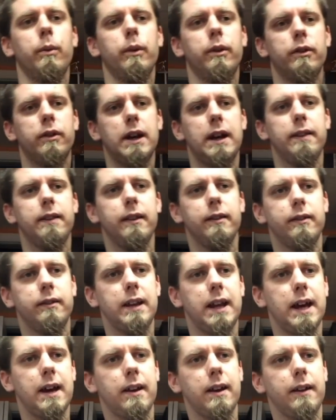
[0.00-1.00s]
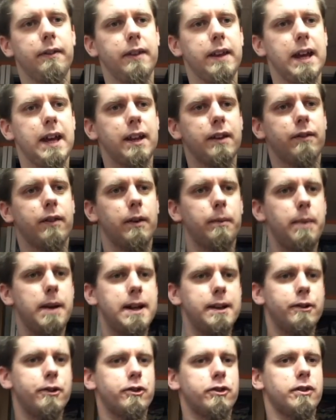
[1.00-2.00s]
We set this down at the end of our
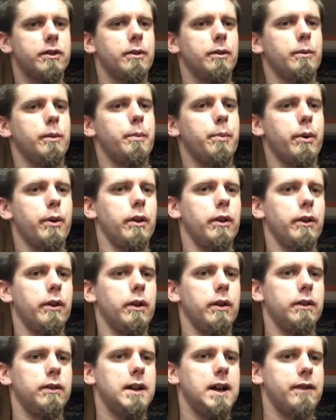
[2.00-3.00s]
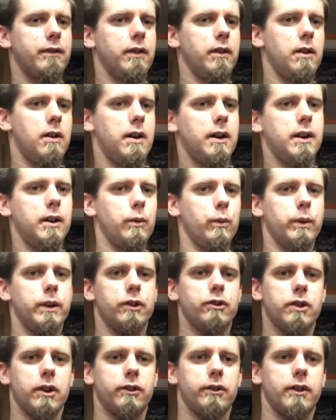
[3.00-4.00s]
bench. We put a little level on it.
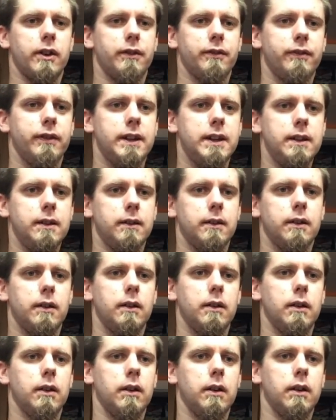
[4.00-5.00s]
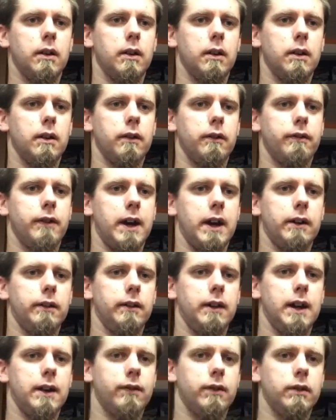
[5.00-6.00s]
We adjusted our feet,
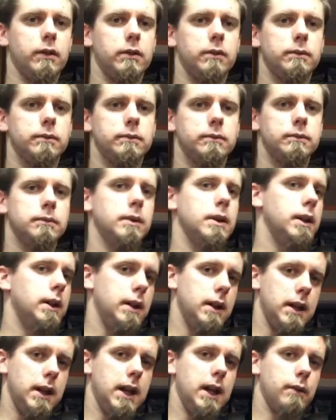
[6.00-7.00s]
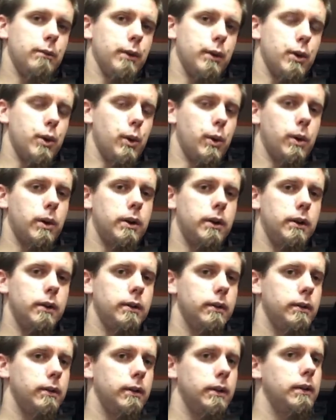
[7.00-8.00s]
found level, hit
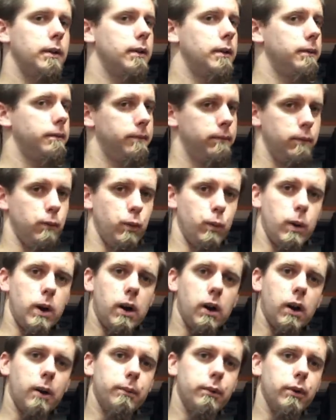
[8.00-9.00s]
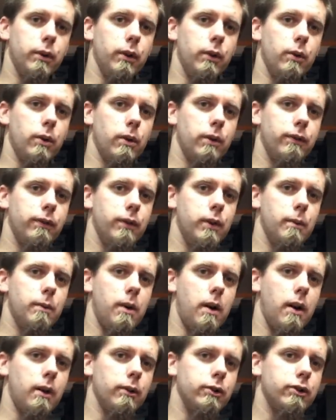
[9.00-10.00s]
record. Welcome to the
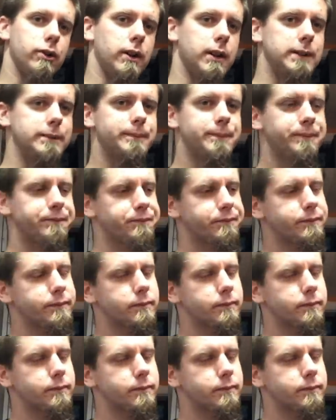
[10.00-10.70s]
Northview model shop.